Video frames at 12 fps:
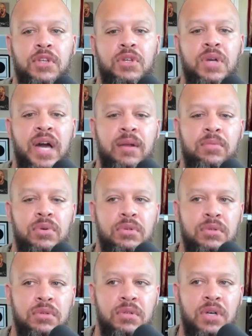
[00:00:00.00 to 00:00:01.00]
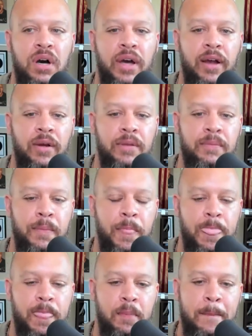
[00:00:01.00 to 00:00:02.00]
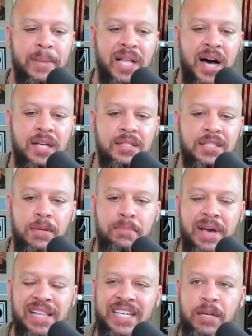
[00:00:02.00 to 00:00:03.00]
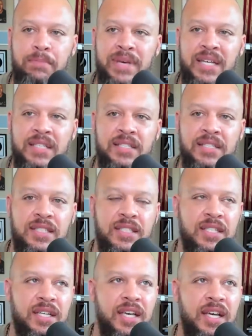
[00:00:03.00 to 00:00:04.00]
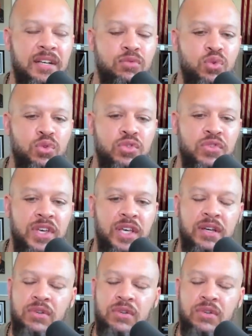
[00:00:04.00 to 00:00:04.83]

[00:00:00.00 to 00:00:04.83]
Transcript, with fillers: You got it, boo, uh, Aaron. Blonde in the Belly of the Beast and Roosh V.